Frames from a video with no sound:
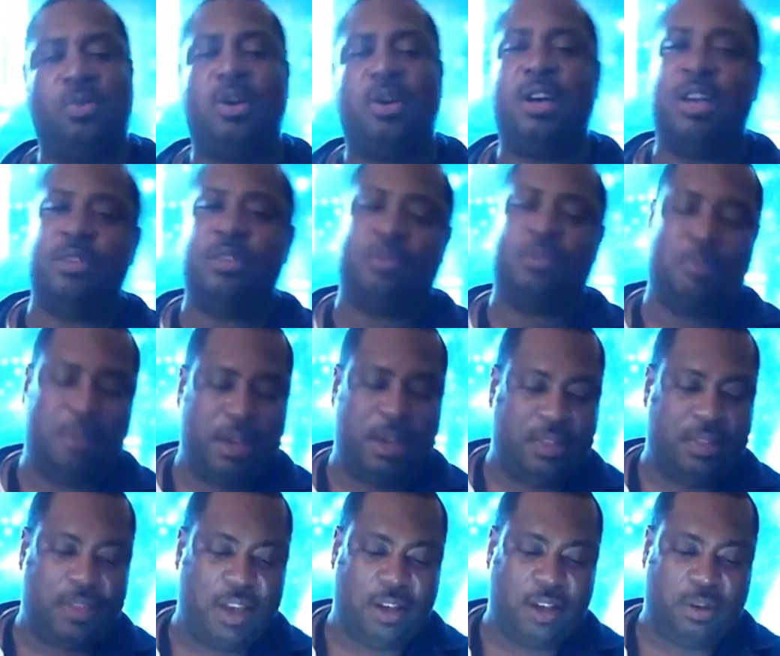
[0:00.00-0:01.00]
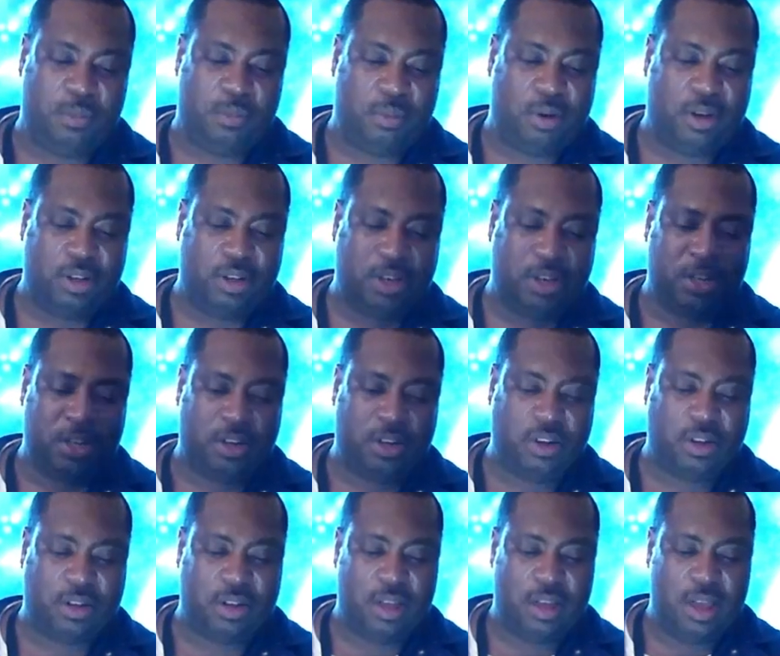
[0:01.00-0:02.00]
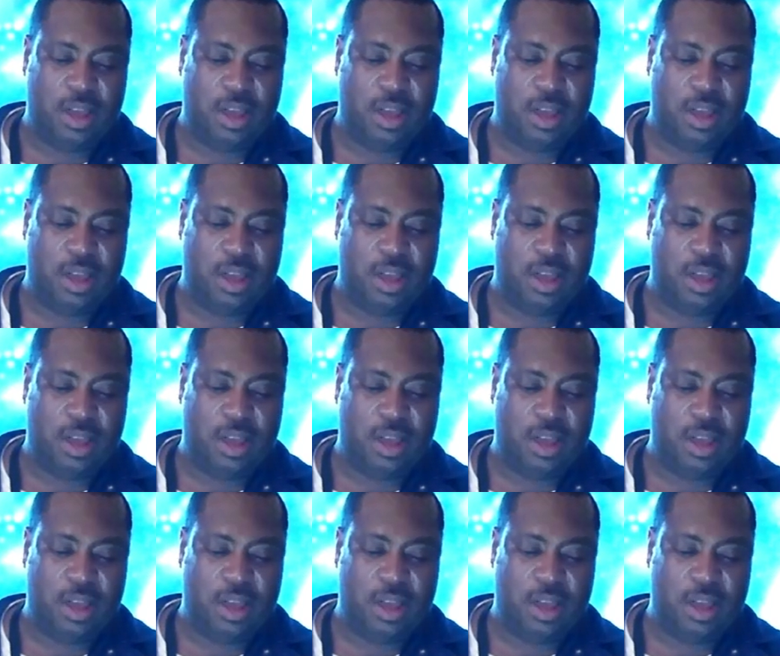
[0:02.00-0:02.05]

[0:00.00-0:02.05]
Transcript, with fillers: 100, man. Thank you, bro. Good luck.